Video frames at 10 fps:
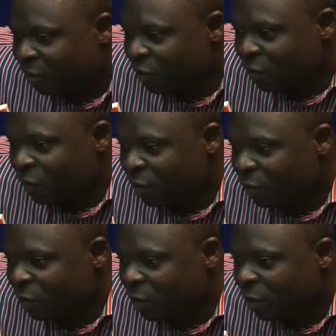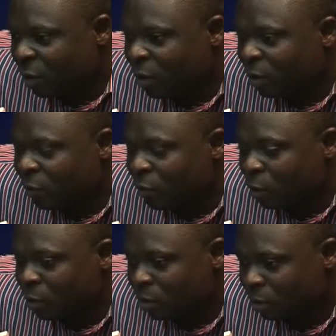if
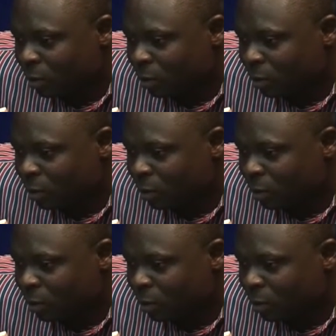not,